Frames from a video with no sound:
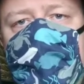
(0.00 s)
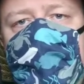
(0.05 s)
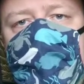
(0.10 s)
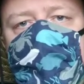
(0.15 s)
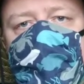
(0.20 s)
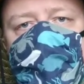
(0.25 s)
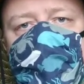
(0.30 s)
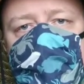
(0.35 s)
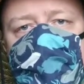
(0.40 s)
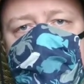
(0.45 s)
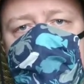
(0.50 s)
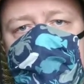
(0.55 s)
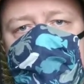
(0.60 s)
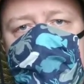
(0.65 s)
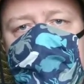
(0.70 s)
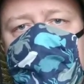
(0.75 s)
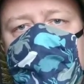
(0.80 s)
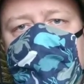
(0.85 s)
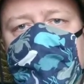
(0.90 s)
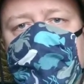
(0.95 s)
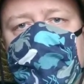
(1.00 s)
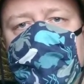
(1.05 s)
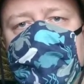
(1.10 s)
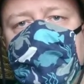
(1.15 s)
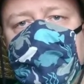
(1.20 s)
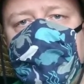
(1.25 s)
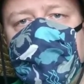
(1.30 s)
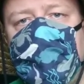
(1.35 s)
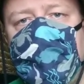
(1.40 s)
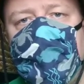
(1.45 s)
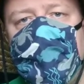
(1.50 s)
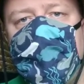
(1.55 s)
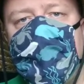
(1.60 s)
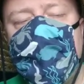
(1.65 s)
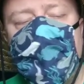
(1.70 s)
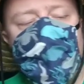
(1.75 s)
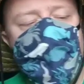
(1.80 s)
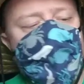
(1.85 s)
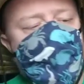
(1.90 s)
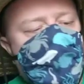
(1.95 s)
you can kind of see
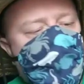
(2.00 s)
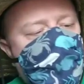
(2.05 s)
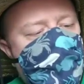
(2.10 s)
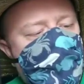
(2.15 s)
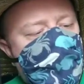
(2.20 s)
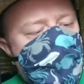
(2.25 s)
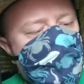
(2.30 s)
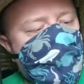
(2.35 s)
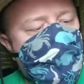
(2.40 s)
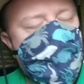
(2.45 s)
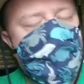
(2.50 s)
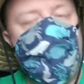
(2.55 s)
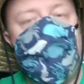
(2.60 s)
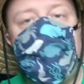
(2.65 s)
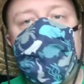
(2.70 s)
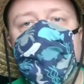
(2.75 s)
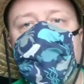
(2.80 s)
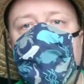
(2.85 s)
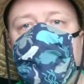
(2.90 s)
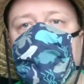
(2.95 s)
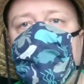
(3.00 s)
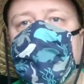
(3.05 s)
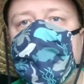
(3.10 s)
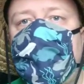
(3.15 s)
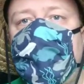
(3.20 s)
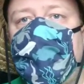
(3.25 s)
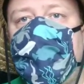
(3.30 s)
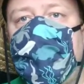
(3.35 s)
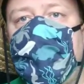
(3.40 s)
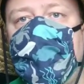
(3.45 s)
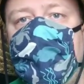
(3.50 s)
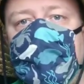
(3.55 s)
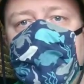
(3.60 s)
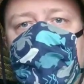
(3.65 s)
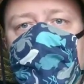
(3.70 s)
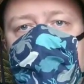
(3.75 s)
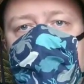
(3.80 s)
the length is changing as I go.